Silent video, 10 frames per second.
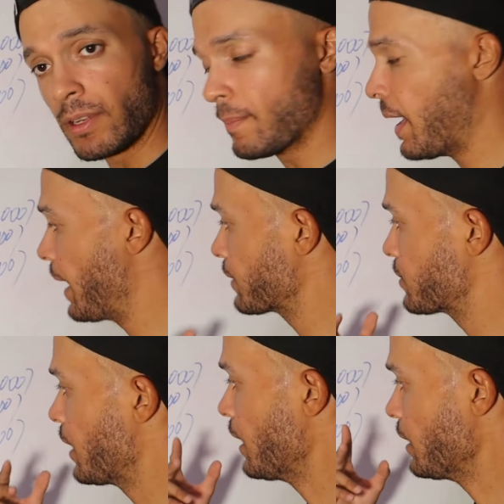
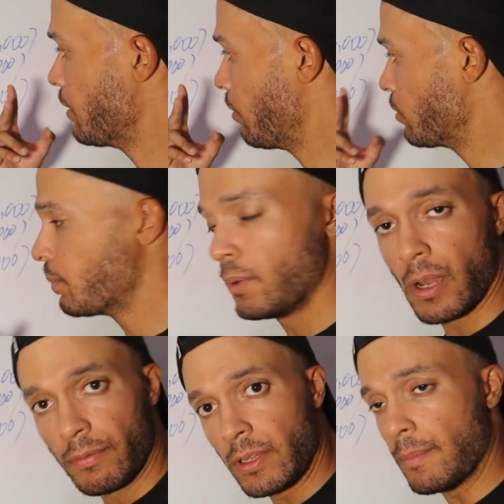VMAX, you know
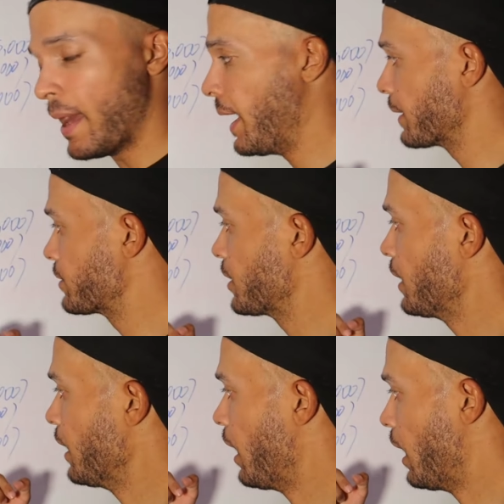Umbreon VMAX.
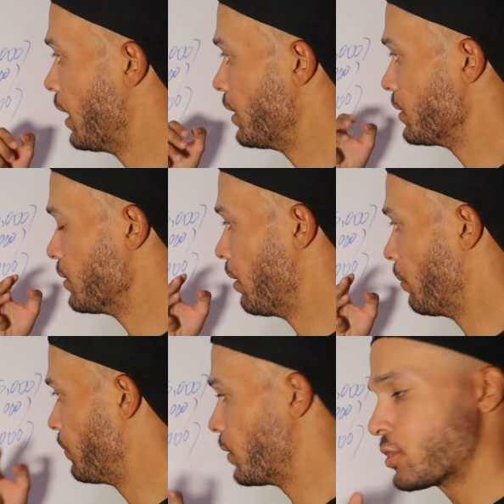Uh, you
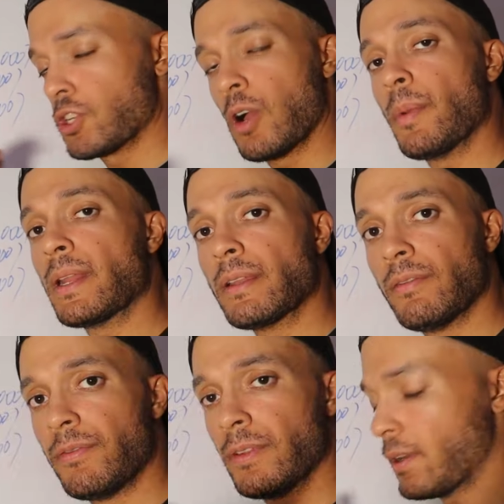know there's so many
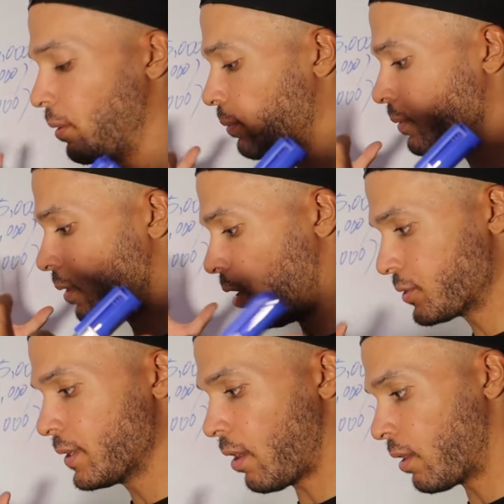you know
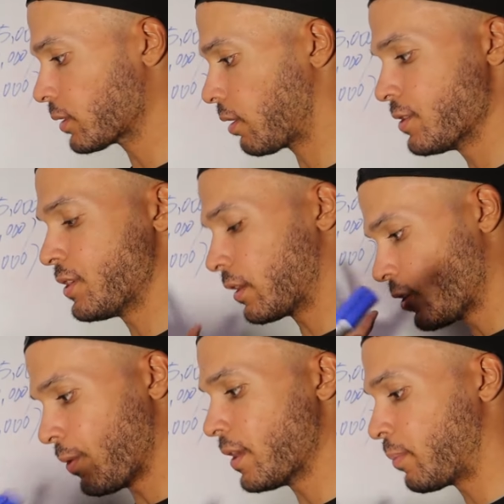alternate art cards that are
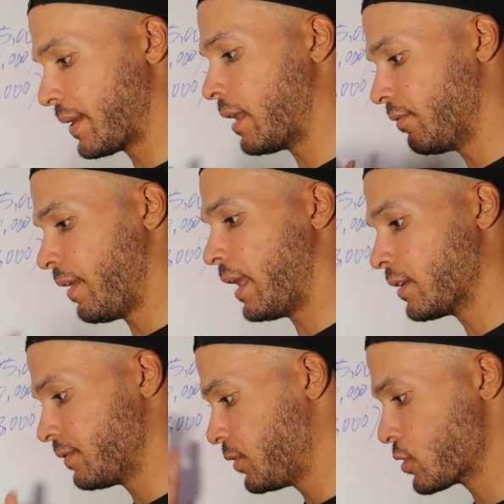going up right now in
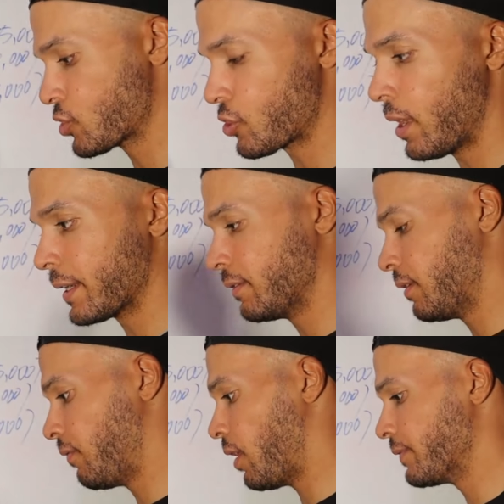value, Fusion Strike and
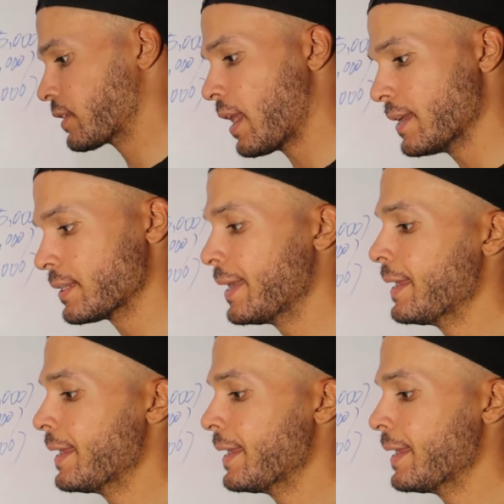Evolving Skies.